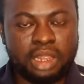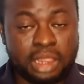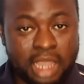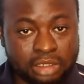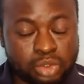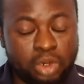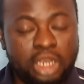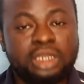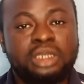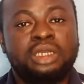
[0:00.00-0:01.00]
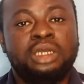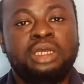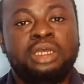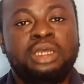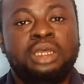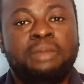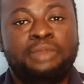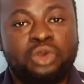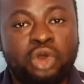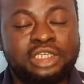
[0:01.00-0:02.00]
and that work,
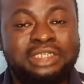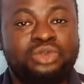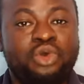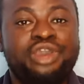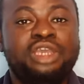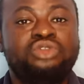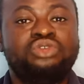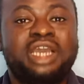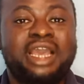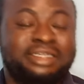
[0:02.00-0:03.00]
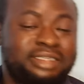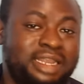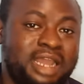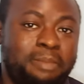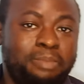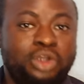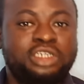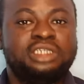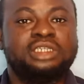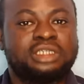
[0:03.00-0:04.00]
because it's going to the external
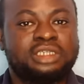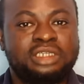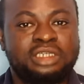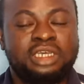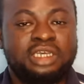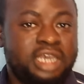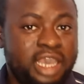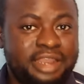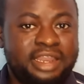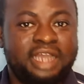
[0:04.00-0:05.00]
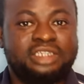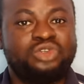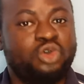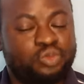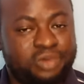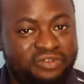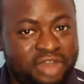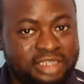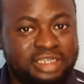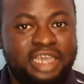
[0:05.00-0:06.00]
bodies, and that your
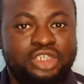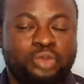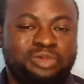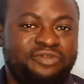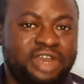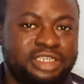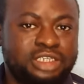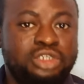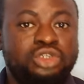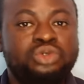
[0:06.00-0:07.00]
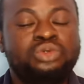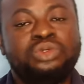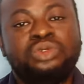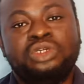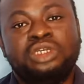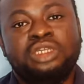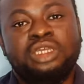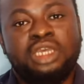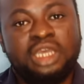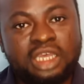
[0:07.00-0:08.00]
supervisor is supervising you,
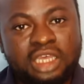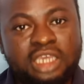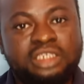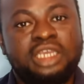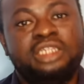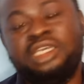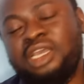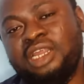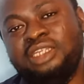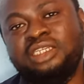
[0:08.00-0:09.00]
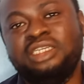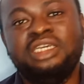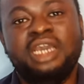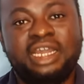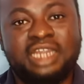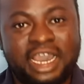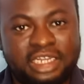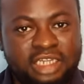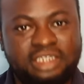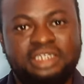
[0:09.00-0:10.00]
its integrity and
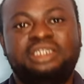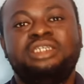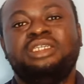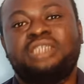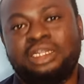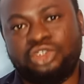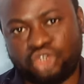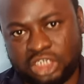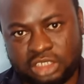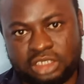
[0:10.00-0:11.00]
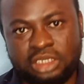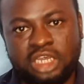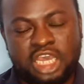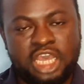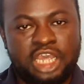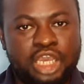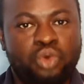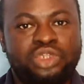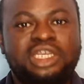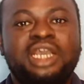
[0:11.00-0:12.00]
identity is at risk,
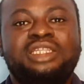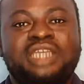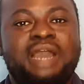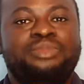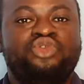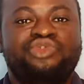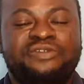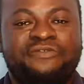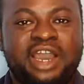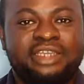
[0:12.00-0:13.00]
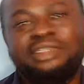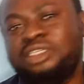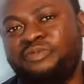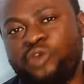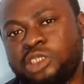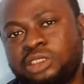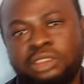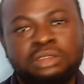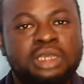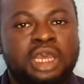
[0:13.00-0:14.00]
it will take time to revise it
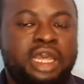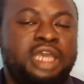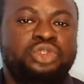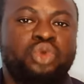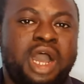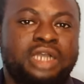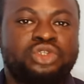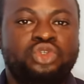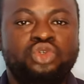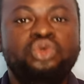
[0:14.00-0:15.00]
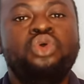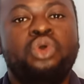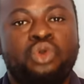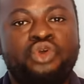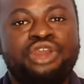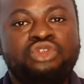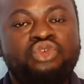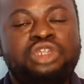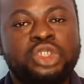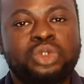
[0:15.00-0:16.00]
first and to ask you, go
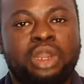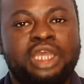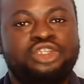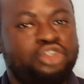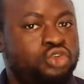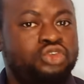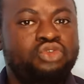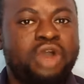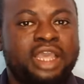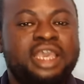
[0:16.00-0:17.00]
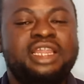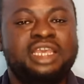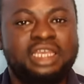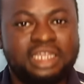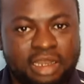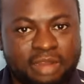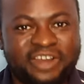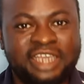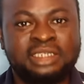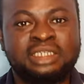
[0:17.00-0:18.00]
and do this correction. You do again, you
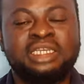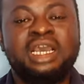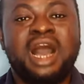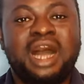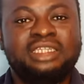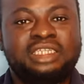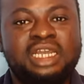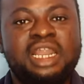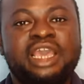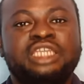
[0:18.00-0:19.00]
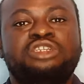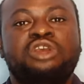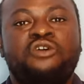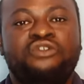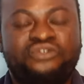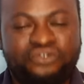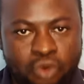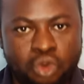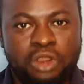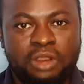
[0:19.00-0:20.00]
revise it until it's
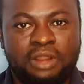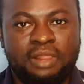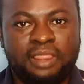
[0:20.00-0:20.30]
full